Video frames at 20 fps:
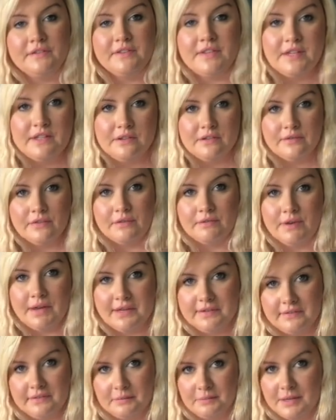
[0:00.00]
stage of the
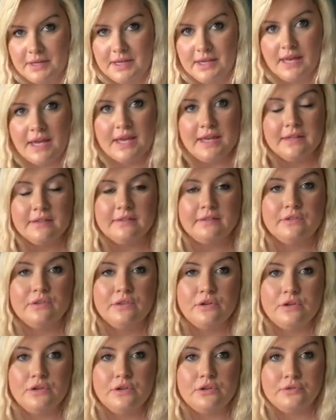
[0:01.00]
recipe is
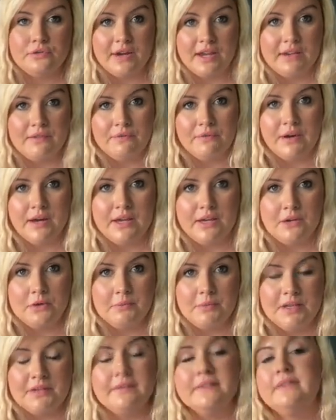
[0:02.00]
to dry fry your
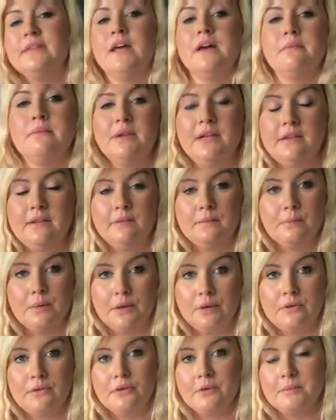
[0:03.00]
mince. That means
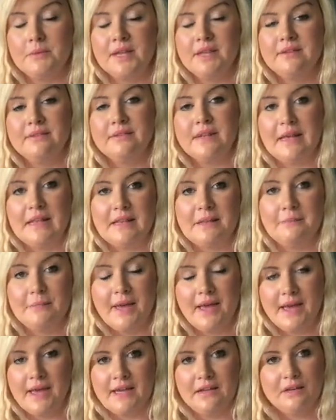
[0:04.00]
put your mince in the
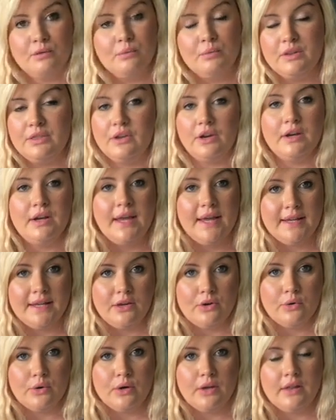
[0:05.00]
pan without any
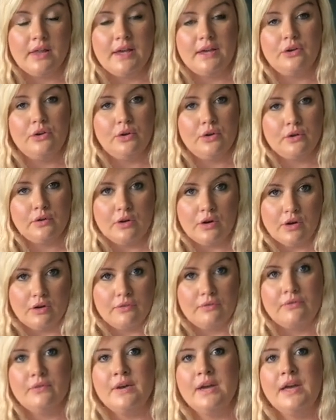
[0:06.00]
oil and cook it
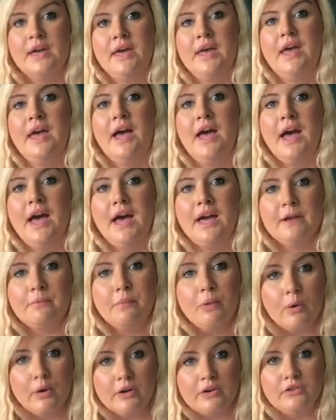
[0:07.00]
off. At a
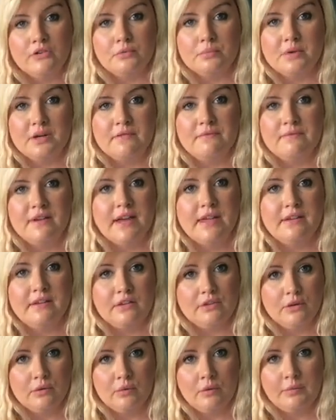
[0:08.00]
point you will find
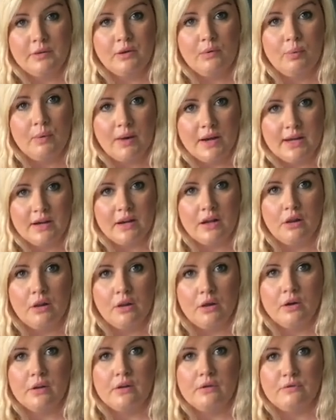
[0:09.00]
that there will be quite a
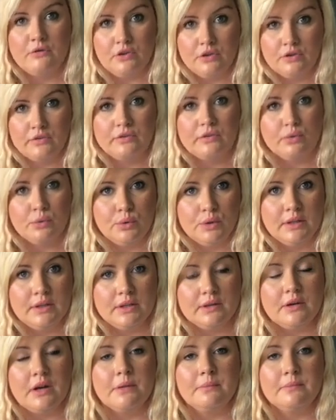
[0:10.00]
lot of juice and oil
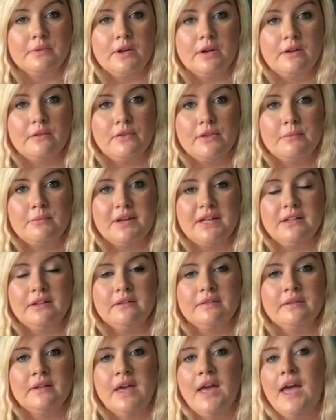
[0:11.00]
that comes out of the
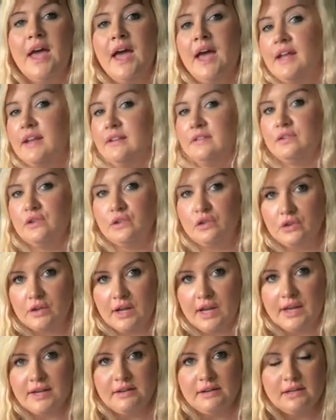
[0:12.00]
mince, and it's a good
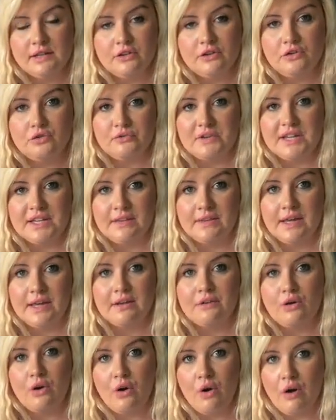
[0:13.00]
idea to drain
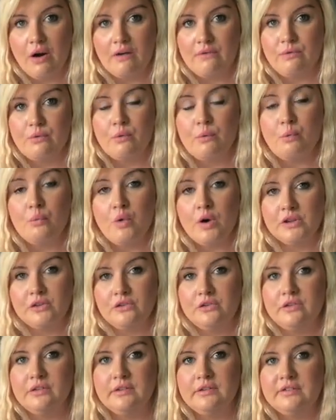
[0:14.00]
that off
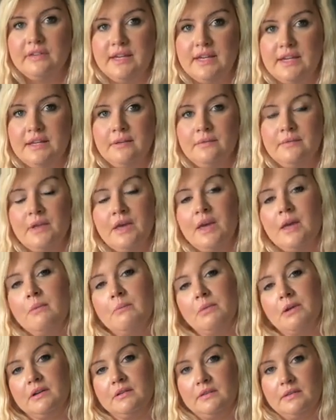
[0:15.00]
once you see it,
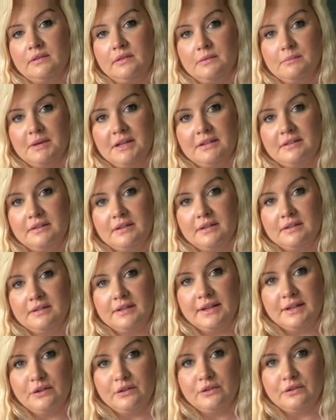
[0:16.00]
because as the mince
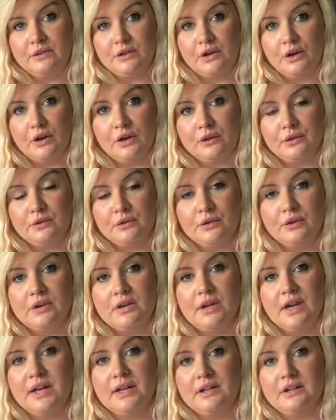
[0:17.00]
continues to cook
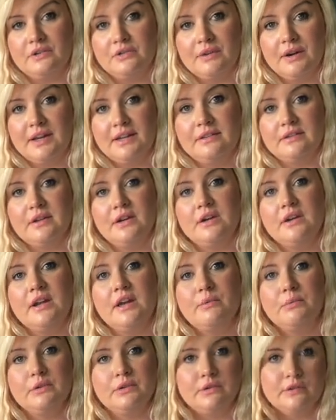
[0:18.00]
through and it dries out,
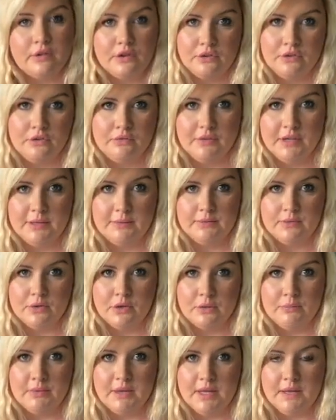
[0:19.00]
it will start to
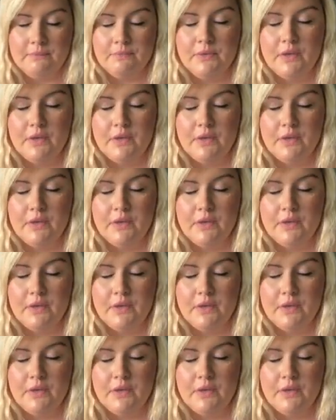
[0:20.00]
reabsorb that.